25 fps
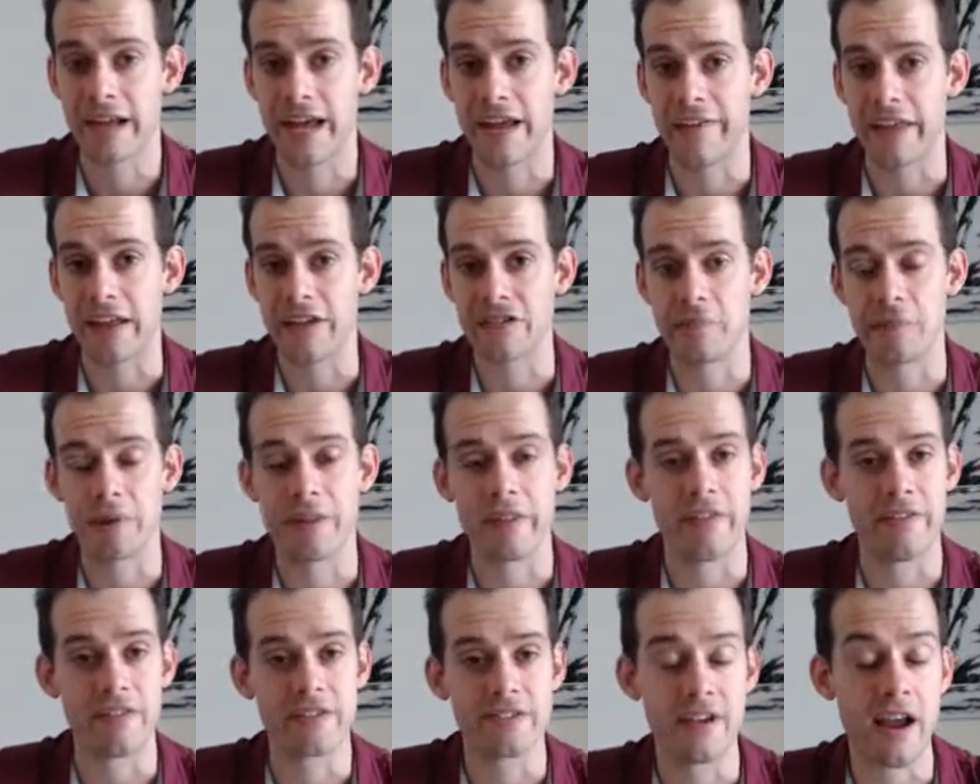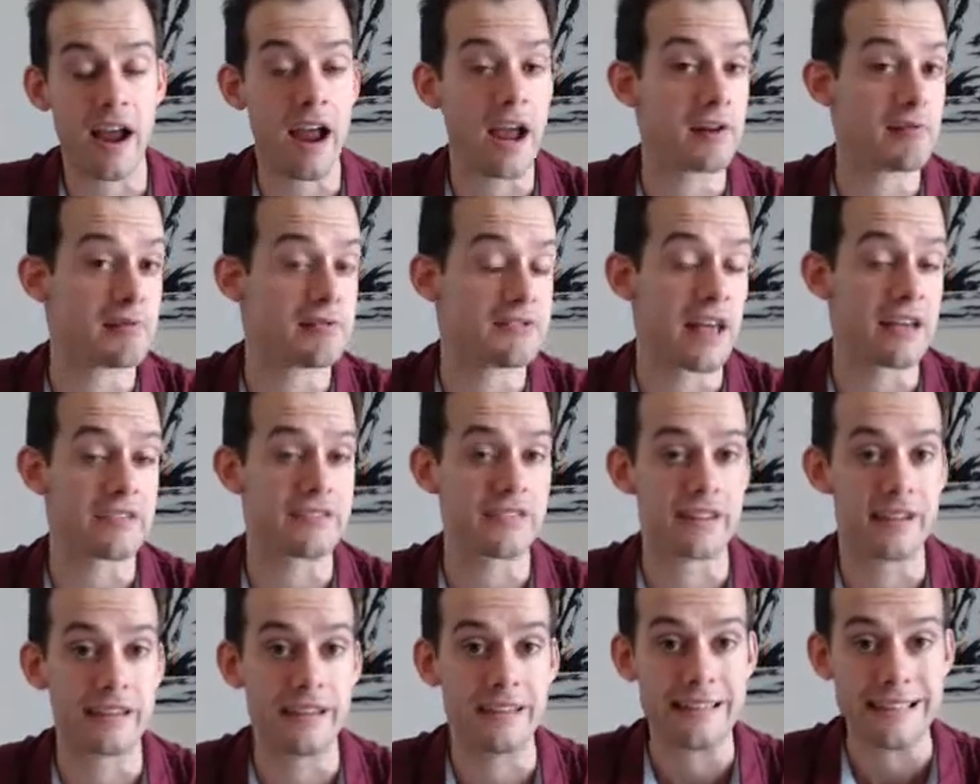And that's something that the psychiatrist has
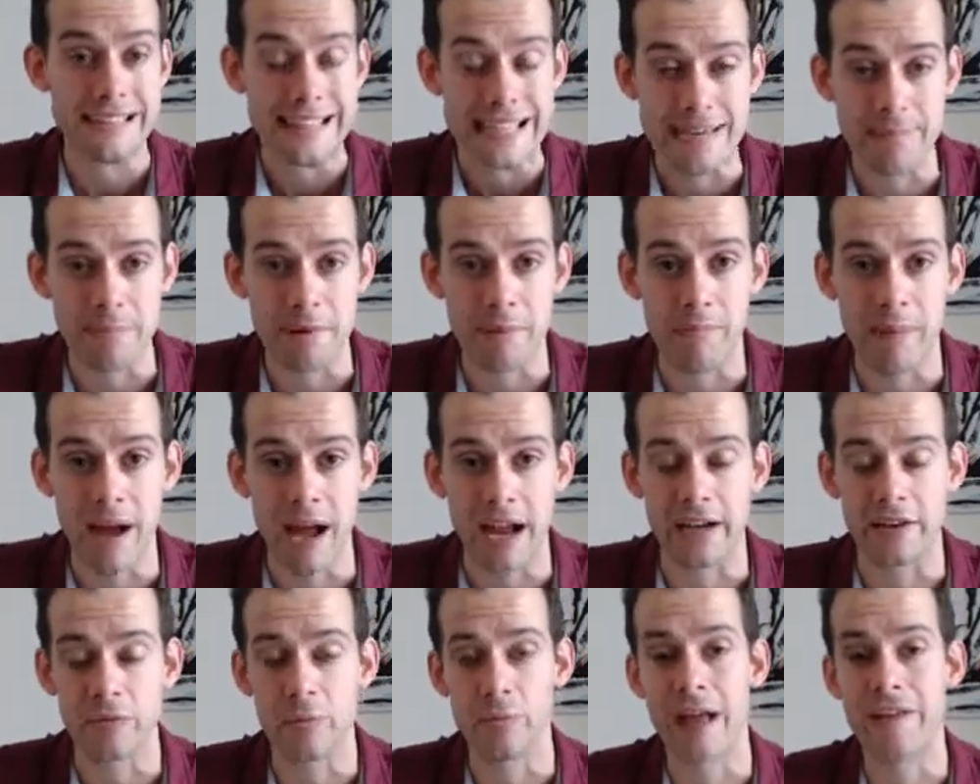to keep in mind.